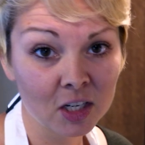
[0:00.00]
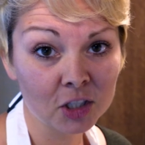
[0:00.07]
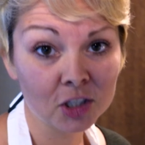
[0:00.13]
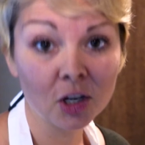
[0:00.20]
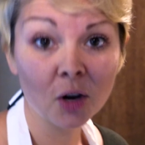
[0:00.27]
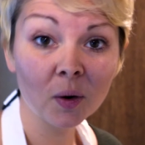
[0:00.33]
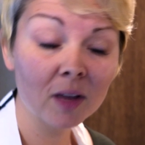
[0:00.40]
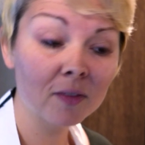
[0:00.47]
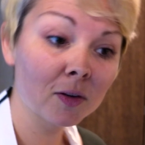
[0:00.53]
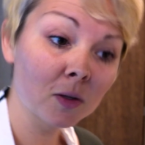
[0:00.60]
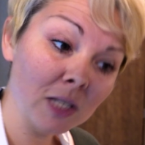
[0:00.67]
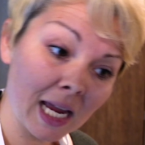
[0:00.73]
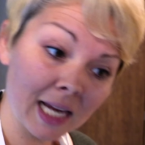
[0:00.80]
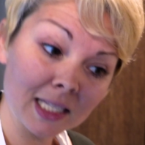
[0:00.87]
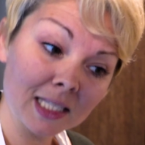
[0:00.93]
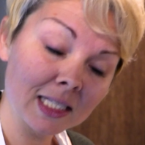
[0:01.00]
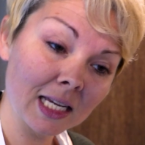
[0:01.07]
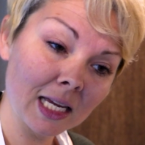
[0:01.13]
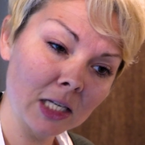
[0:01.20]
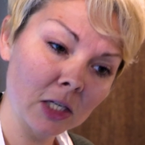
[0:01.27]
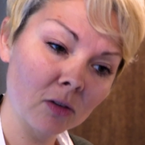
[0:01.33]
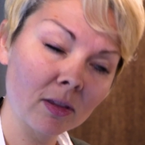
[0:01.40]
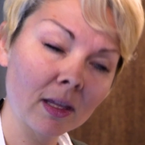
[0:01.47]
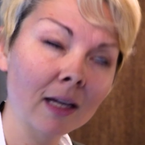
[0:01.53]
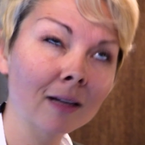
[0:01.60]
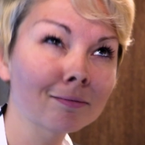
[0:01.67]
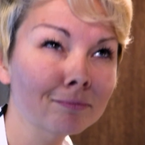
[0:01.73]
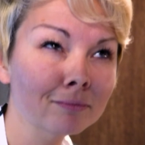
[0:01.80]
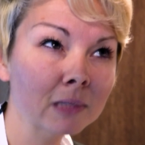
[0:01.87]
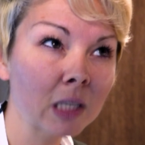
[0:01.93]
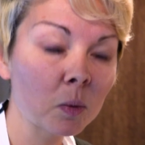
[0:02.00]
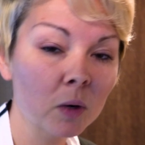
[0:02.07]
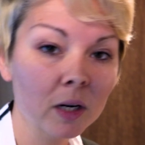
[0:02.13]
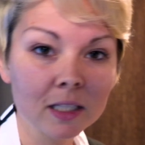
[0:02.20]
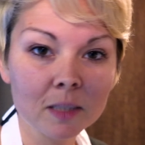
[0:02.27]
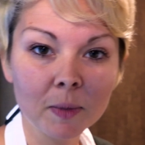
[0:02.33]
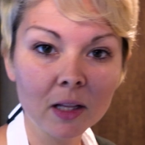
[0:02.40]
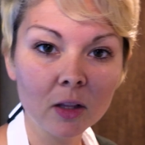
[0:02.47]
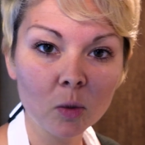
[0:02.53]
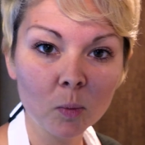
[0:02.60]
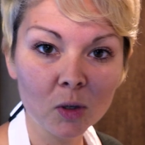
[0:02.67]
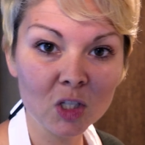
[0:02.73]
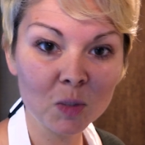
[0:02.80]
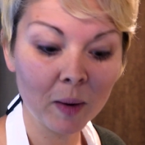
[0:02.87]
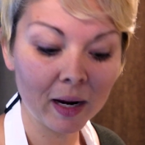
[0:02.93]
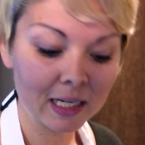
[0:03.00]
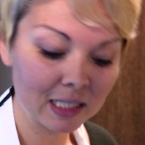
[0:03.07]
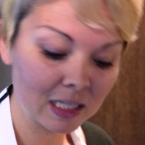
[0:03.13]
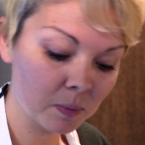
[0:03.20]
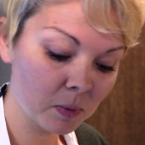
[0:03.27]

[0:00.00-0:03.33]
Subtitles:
So if you taste it and you think, I want it to be a little more spicy,